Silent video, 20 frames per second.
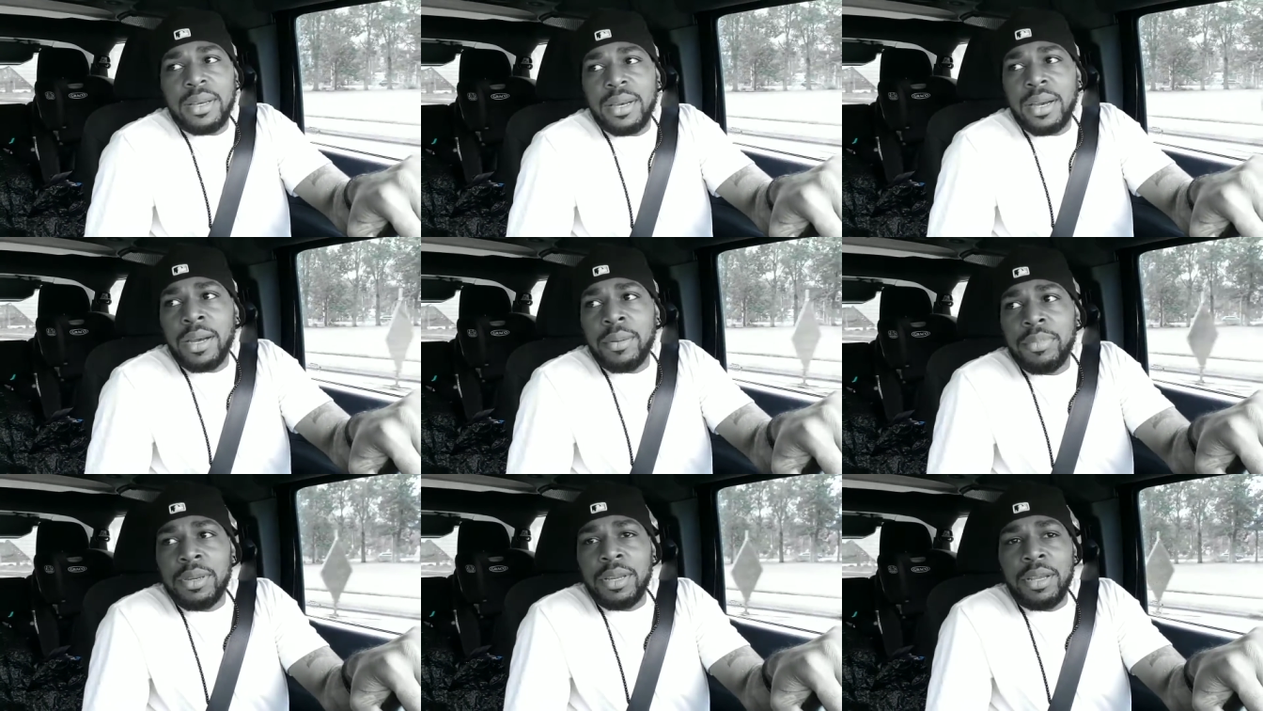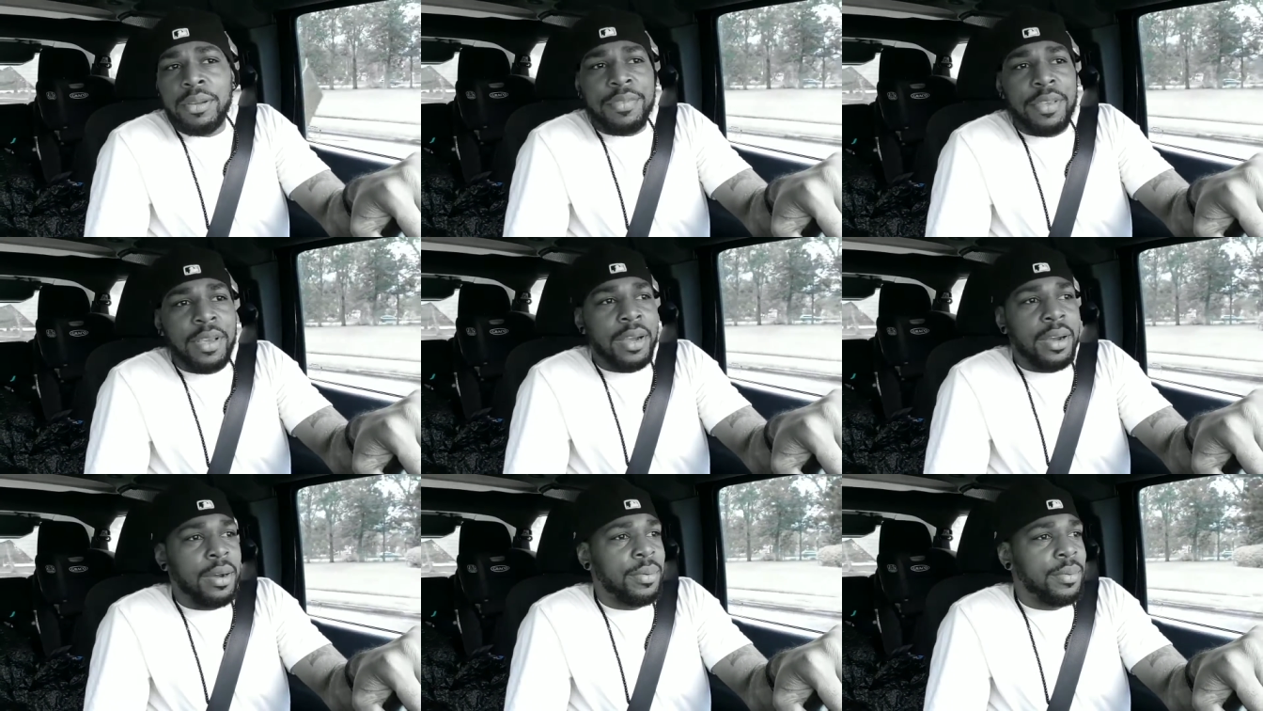
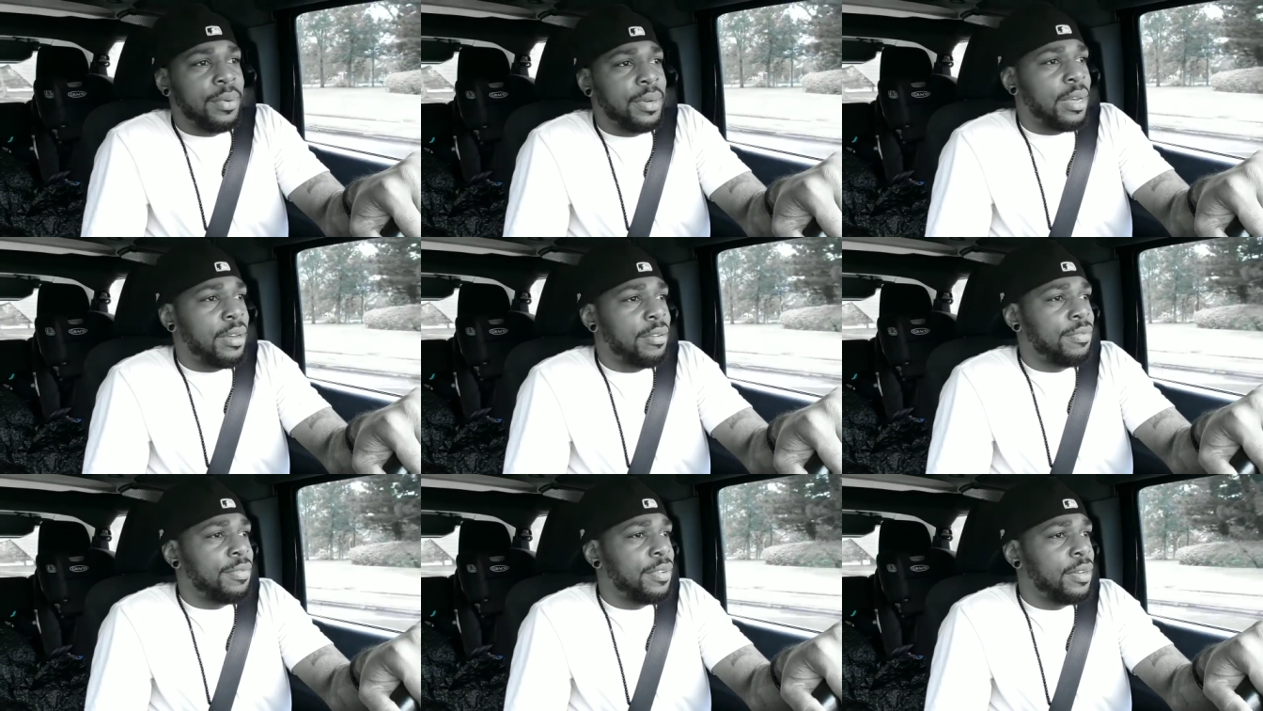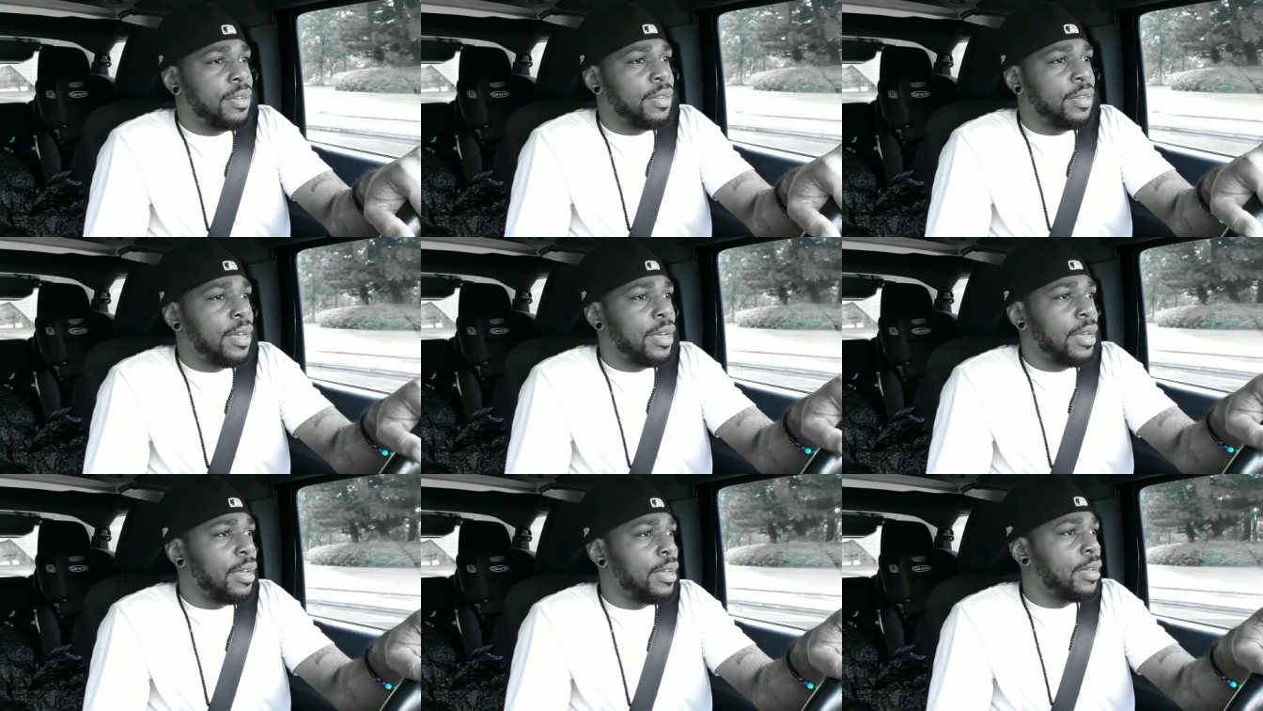uplift y'all when I feel
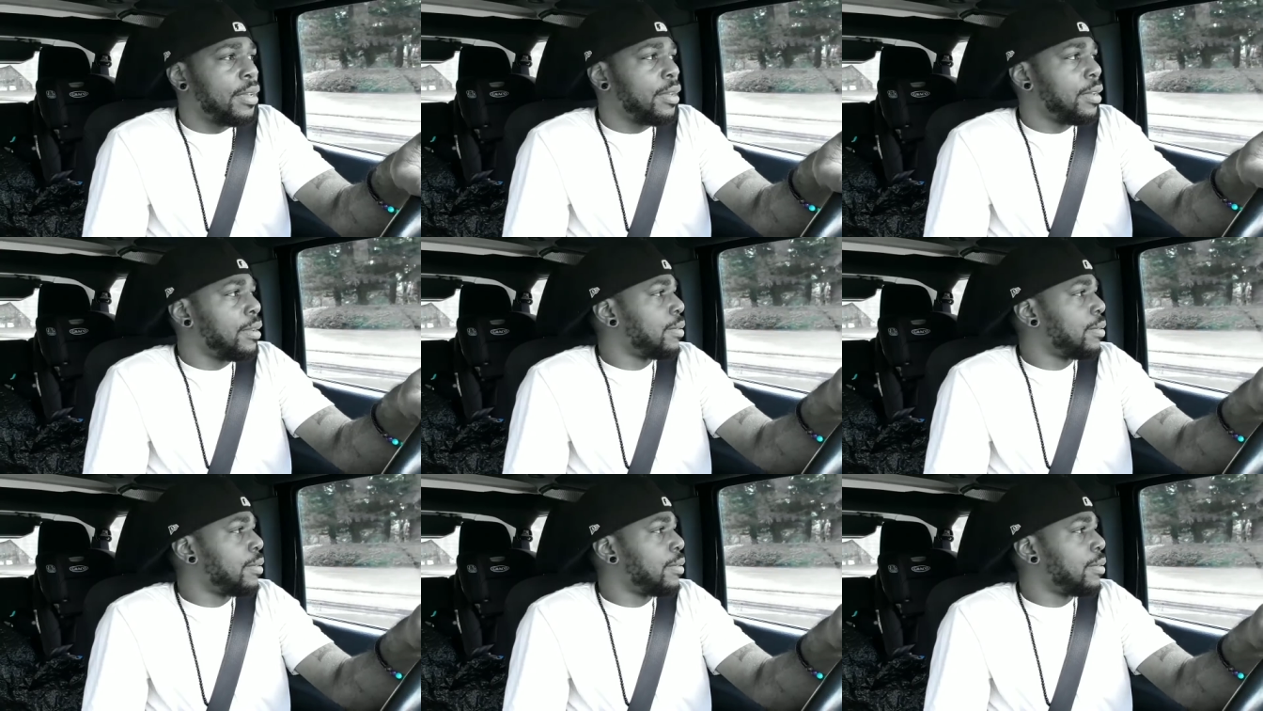like